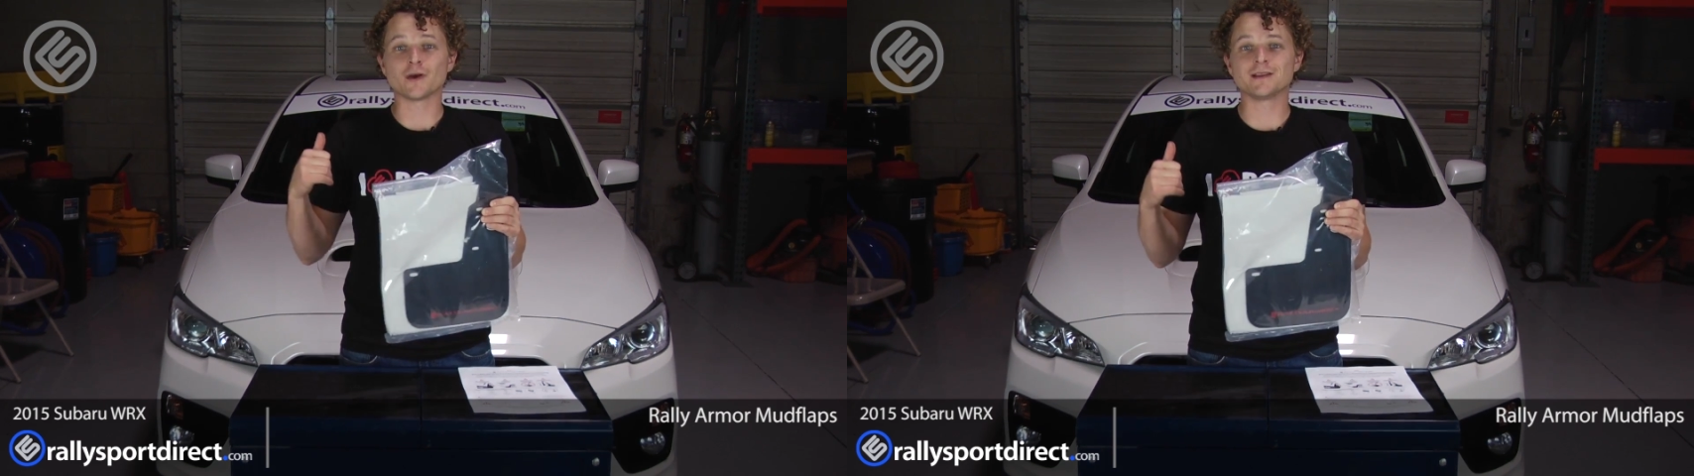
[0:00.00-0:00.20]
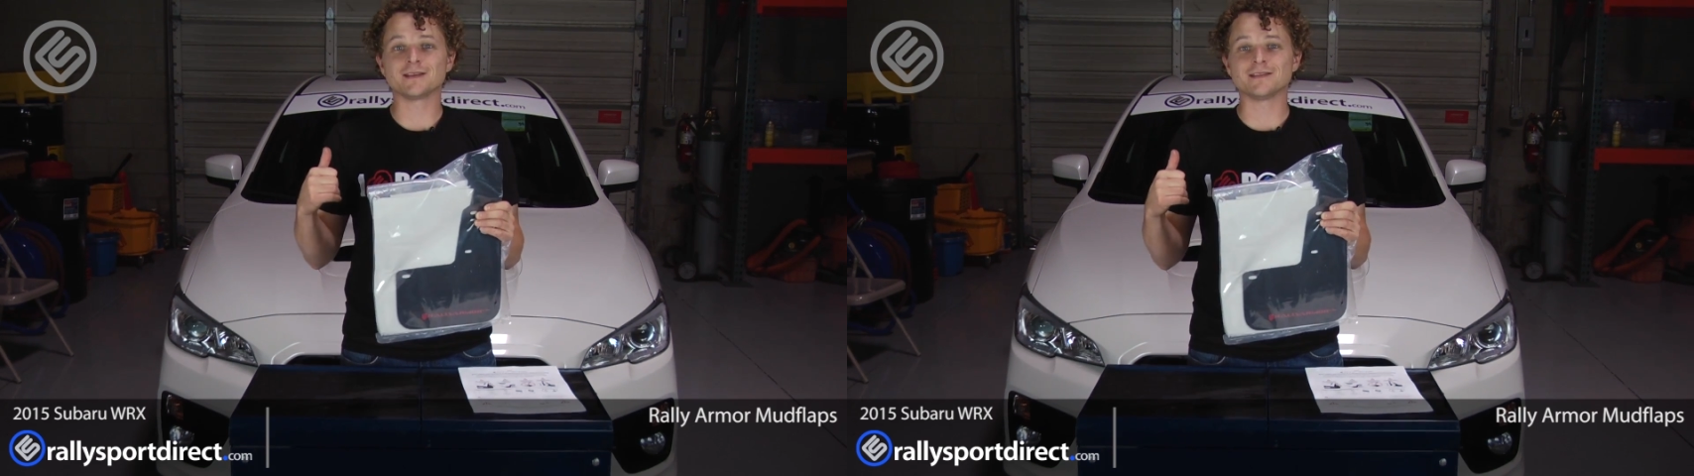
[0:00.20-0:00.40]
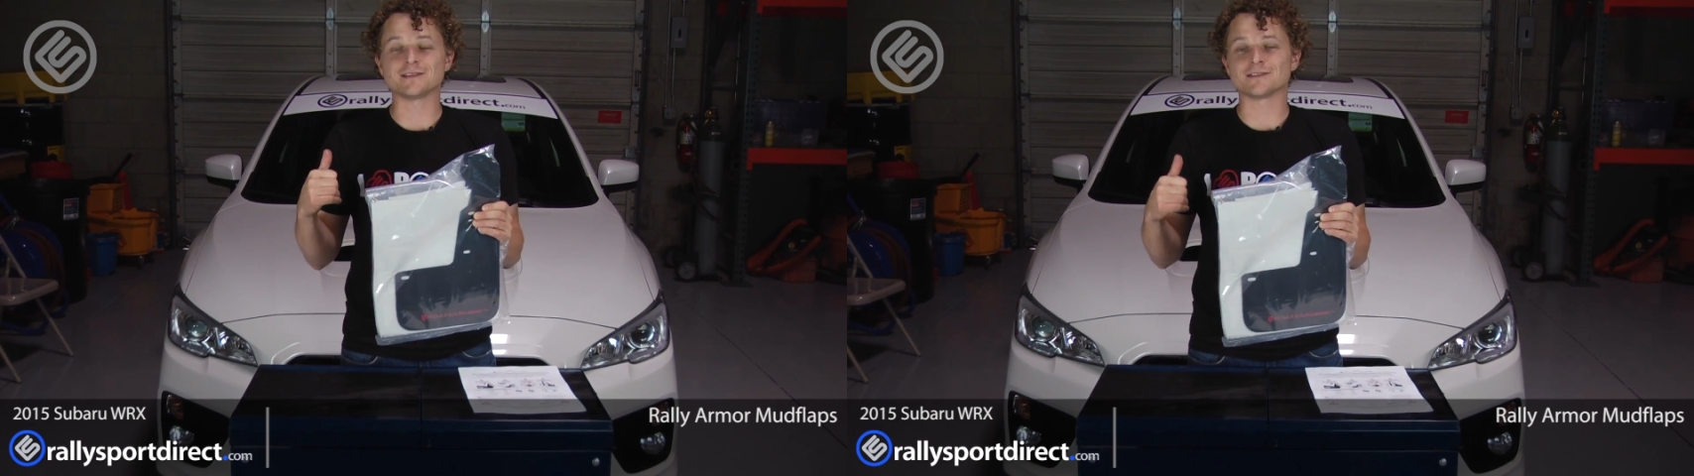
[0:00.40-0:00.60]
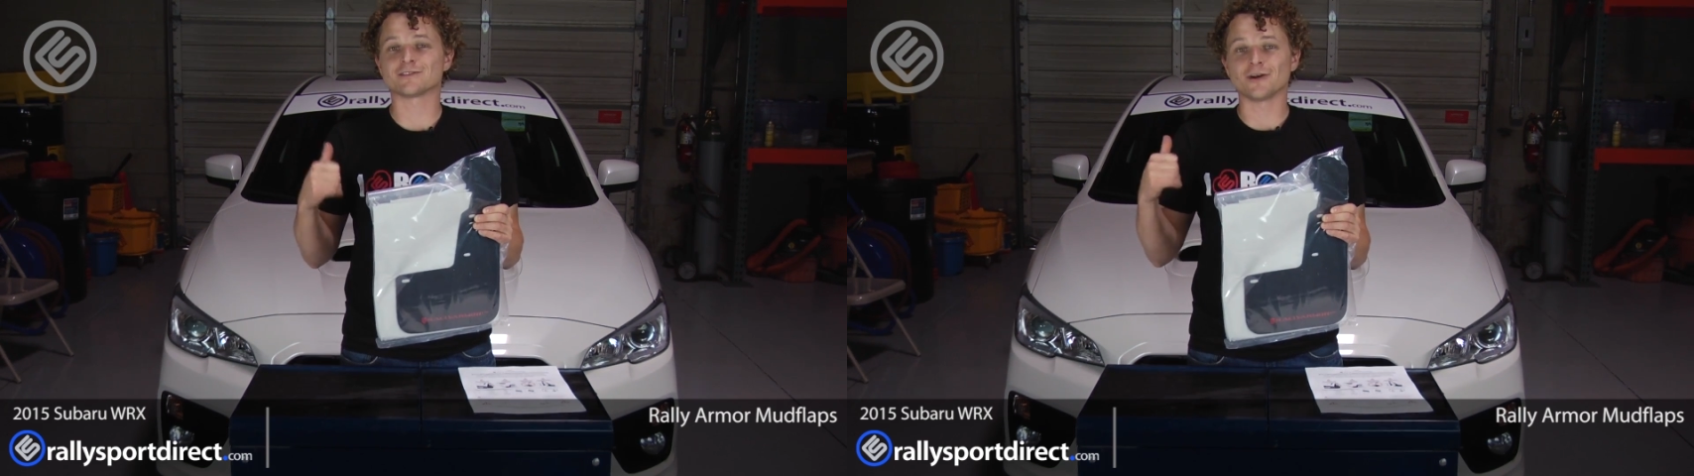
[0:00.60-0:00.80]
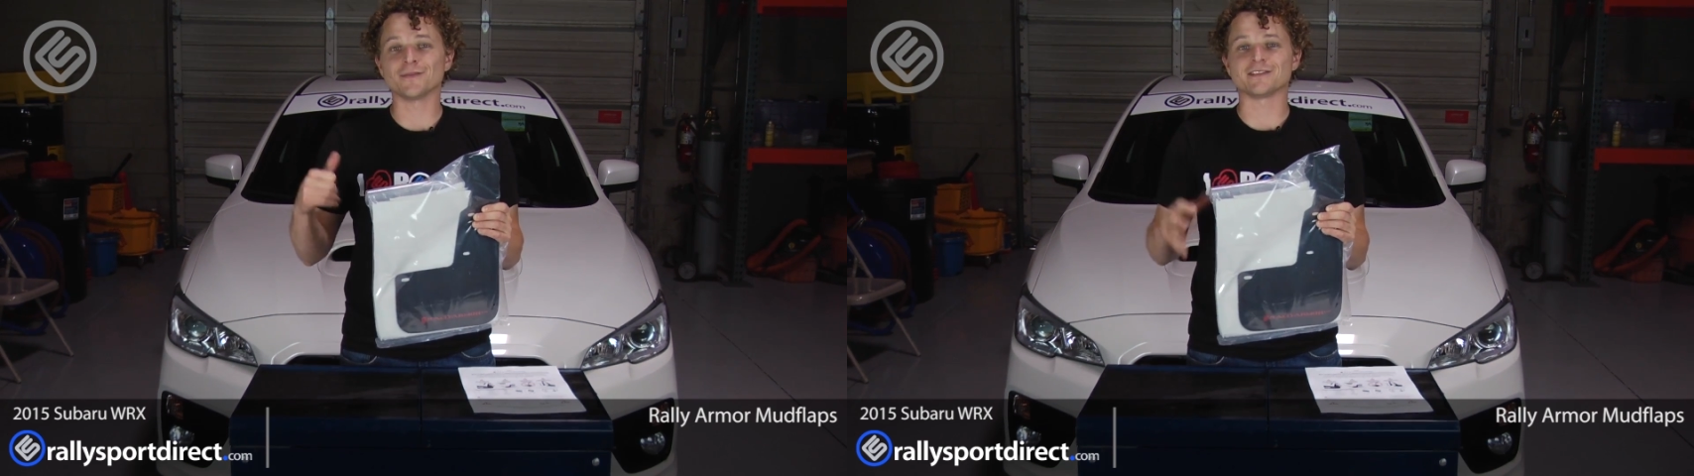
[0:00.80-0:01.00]
ahead and get these
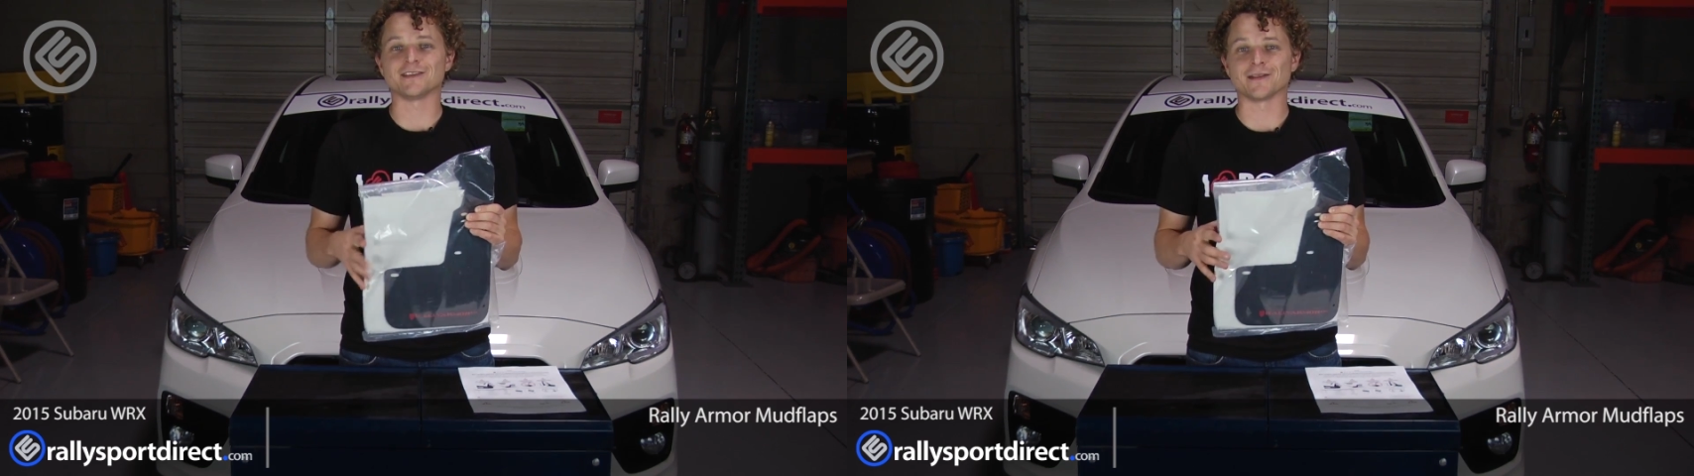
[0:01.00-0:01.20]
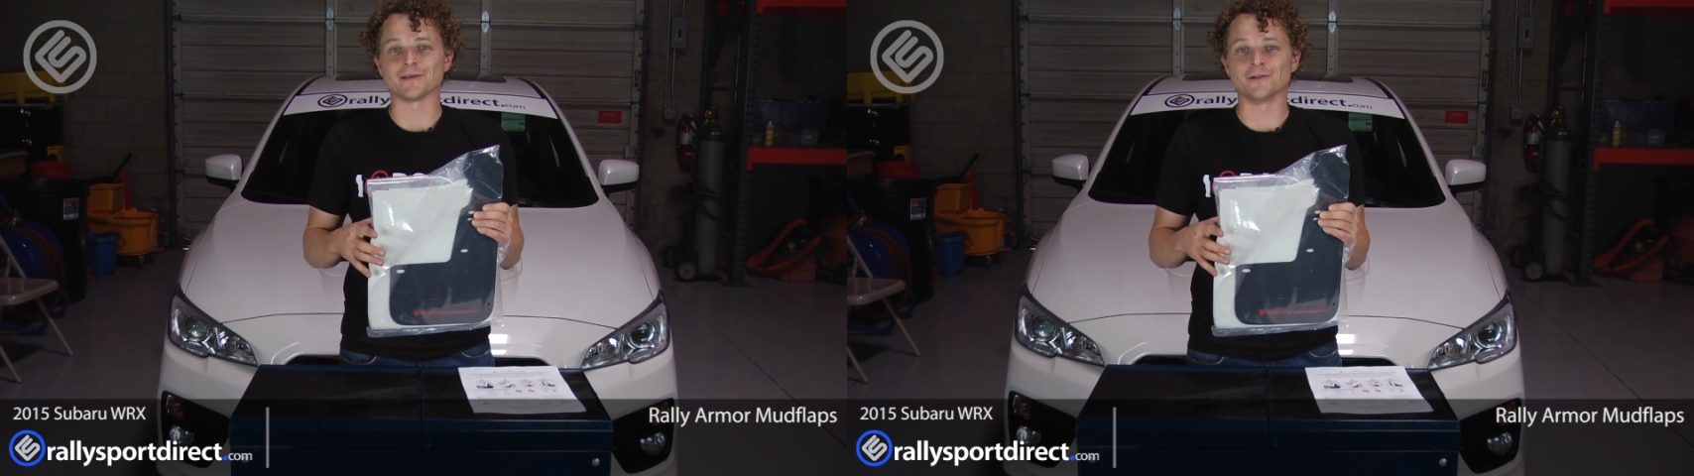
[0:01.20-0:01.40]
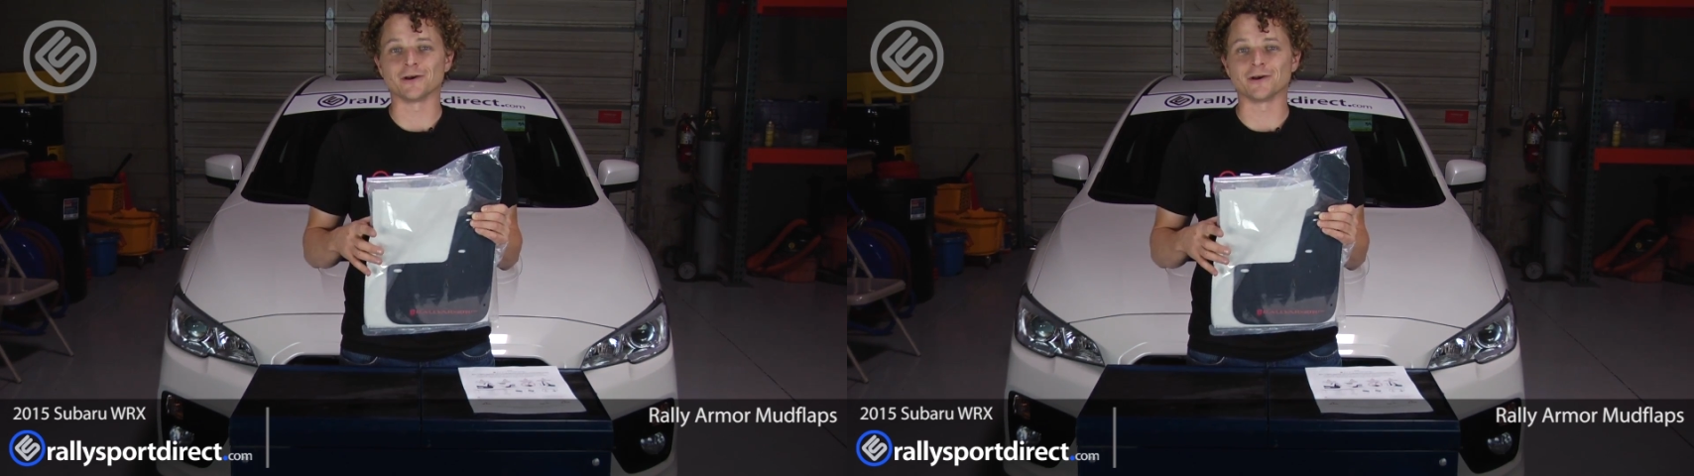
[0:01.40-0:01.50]
installed. Let's see how they